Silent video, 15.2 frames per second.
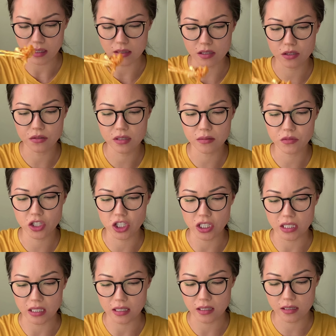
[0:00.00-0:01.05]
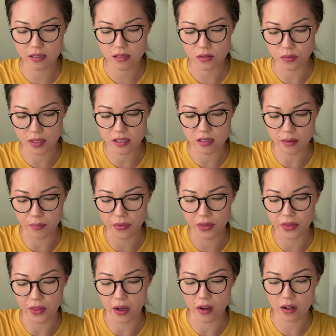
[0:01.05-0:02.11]
Let's do some cheese with some
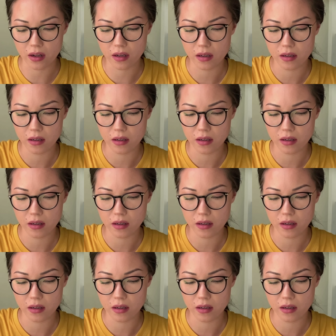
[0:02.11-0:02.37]
duck.